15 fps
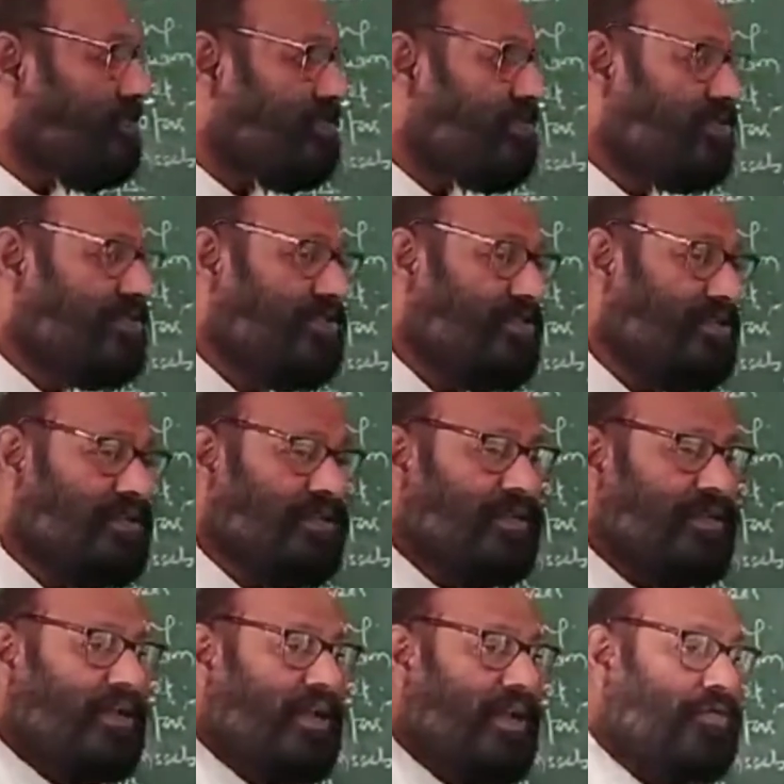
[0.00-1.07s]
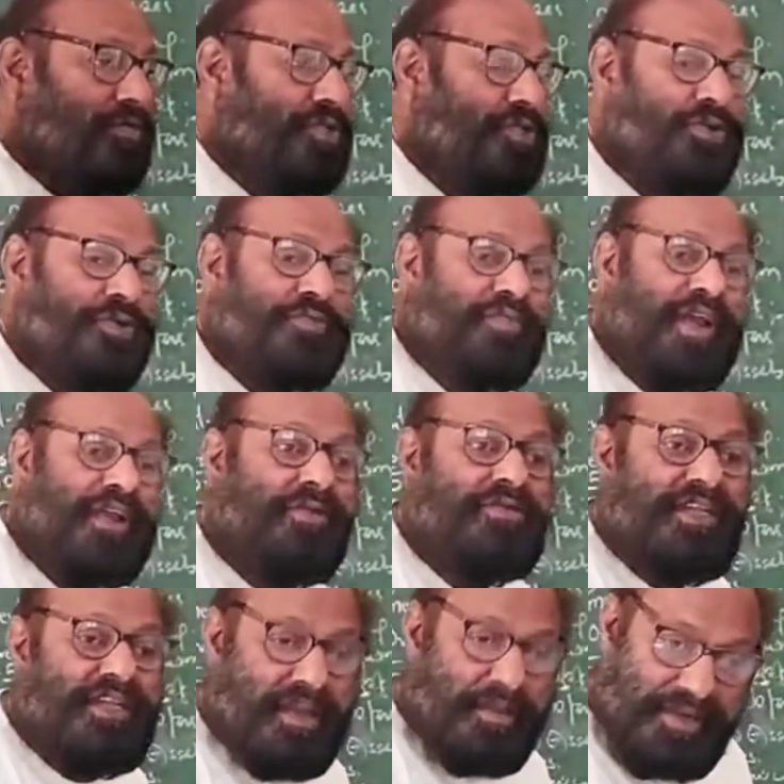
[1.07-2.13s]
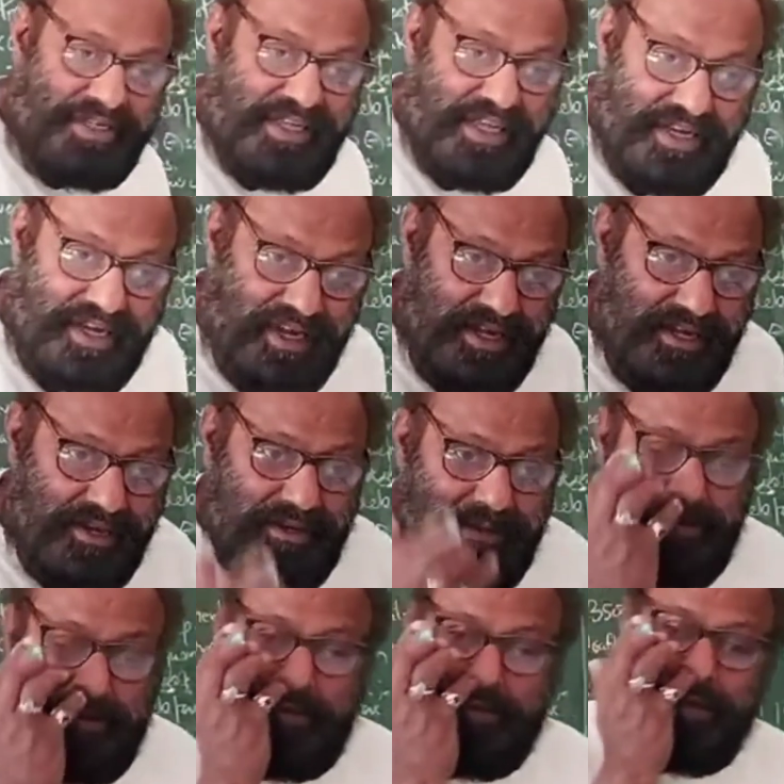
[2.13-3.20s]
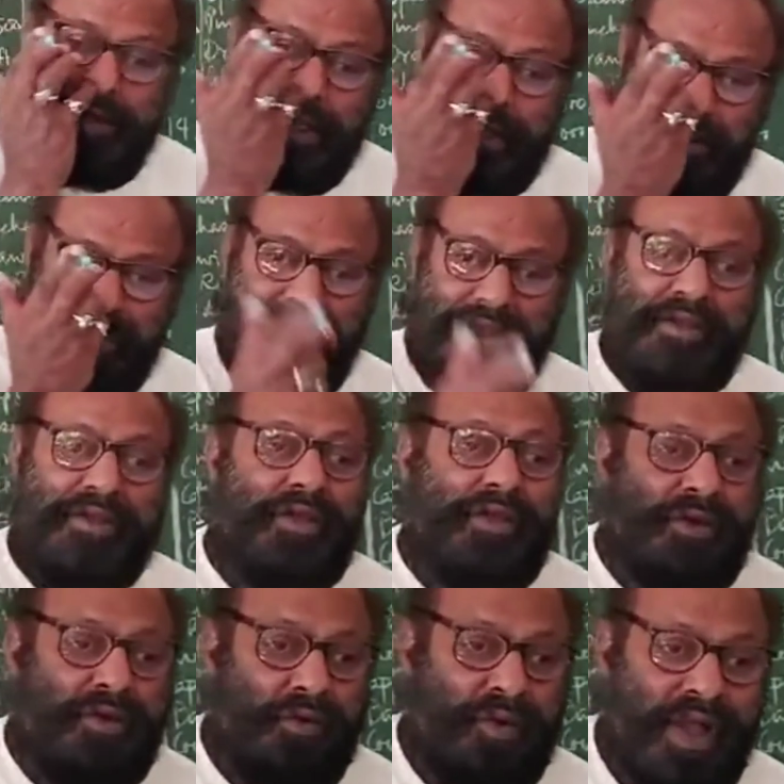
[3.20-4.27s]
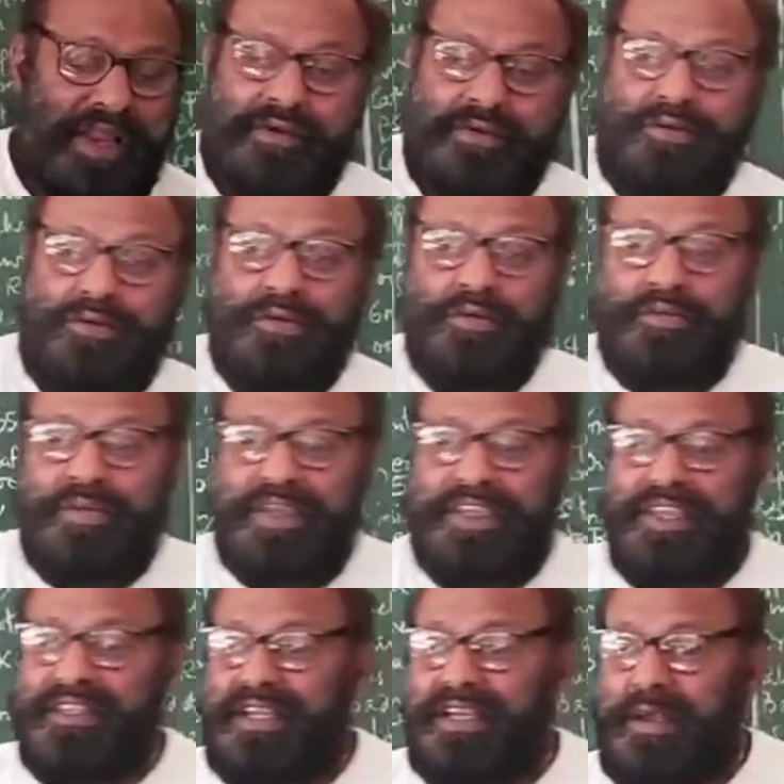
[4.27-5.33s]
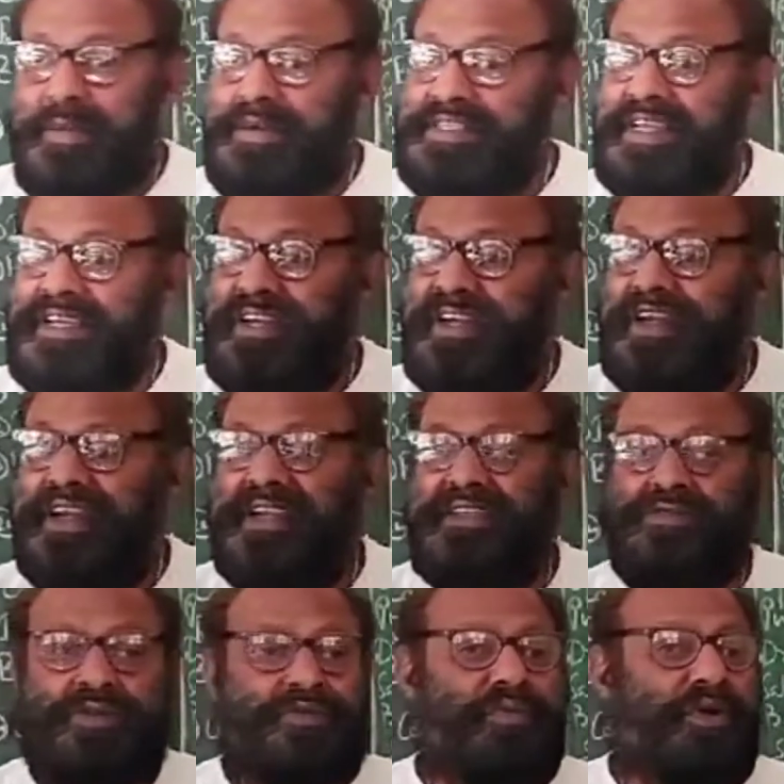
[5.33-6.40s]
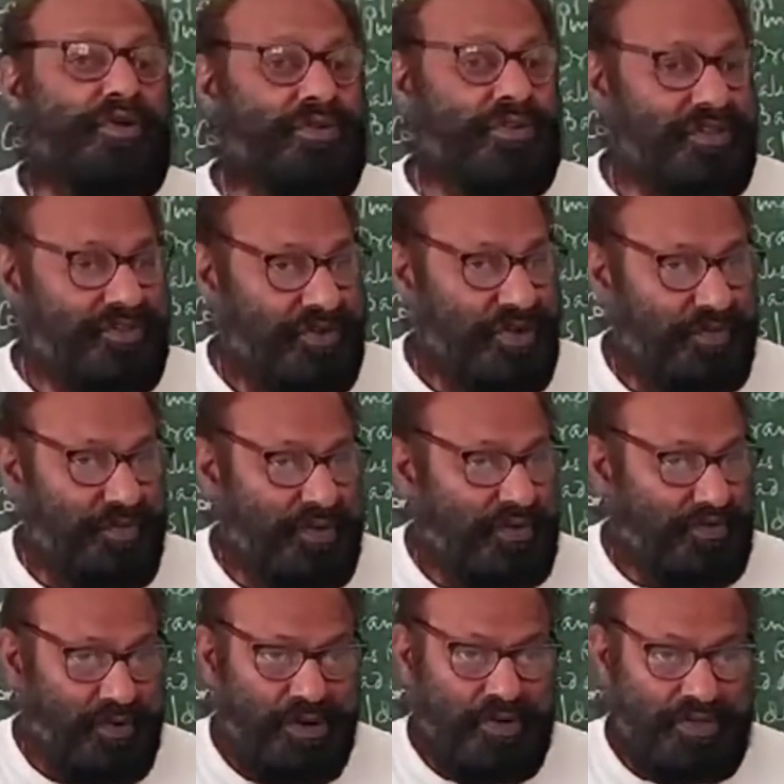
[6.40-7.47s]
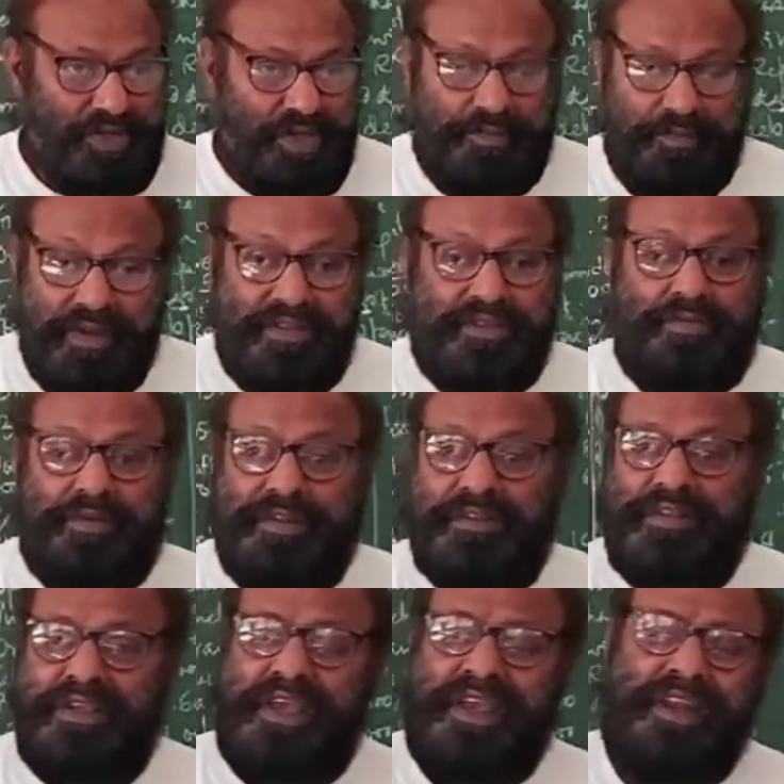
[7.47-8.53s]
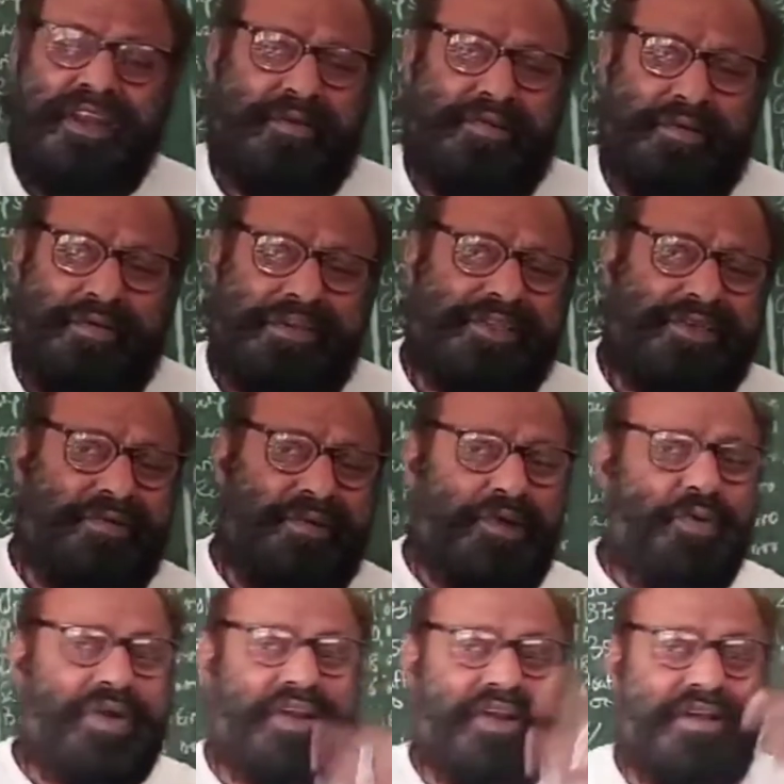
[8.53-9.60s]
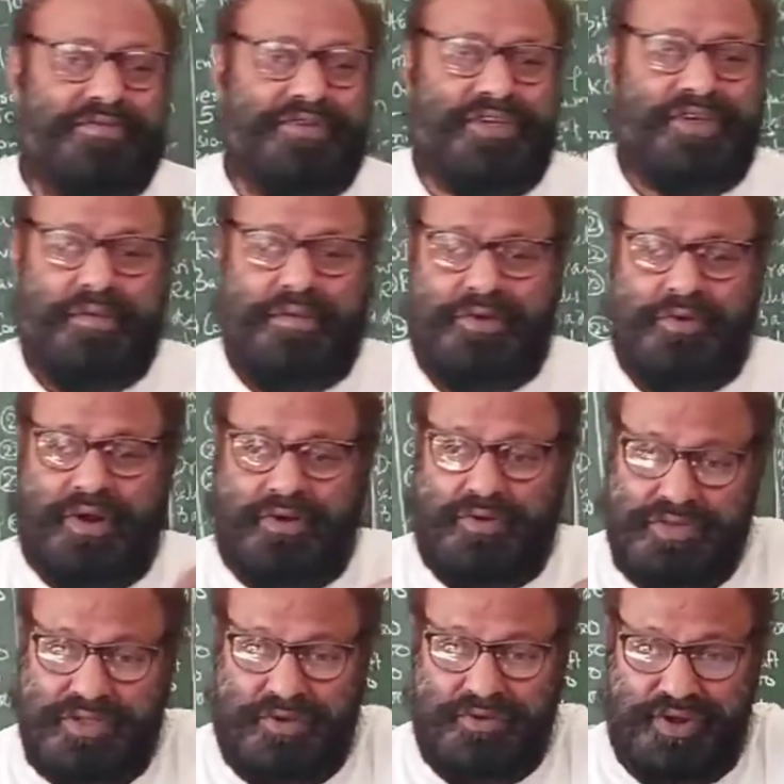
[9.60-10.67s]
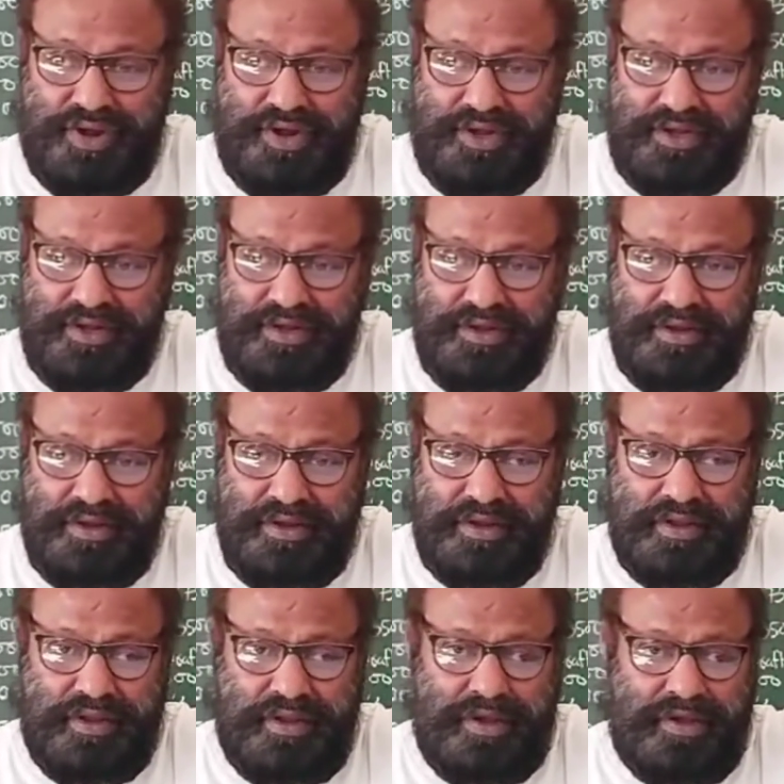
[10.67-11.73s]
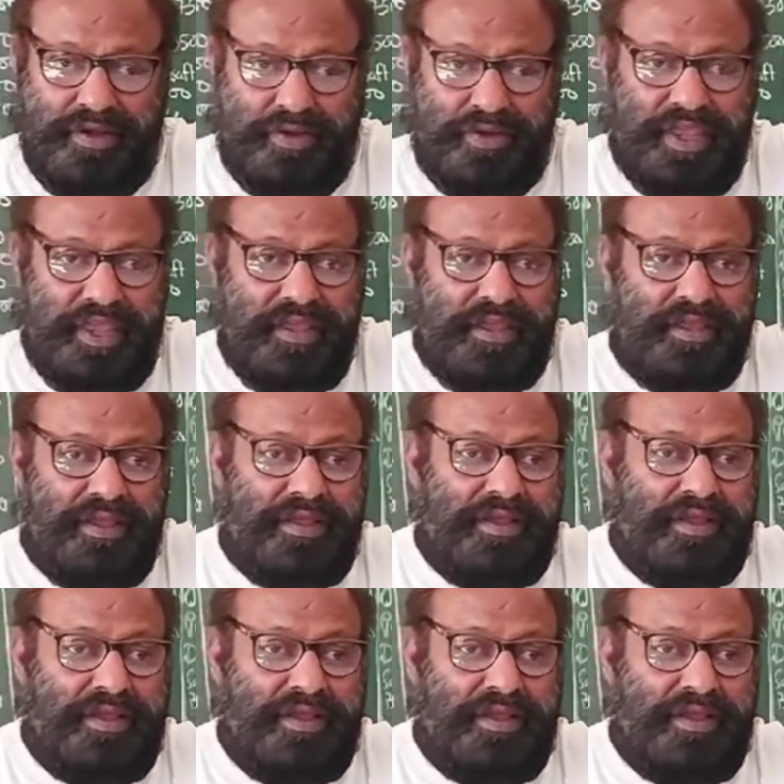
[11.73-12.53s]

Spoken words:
soon as the transaction occurs, we should find out the debits and credit. While making the debits and credits, we follow the trip. We follow some principles. Number principle: what comes in debit, what goes out credit.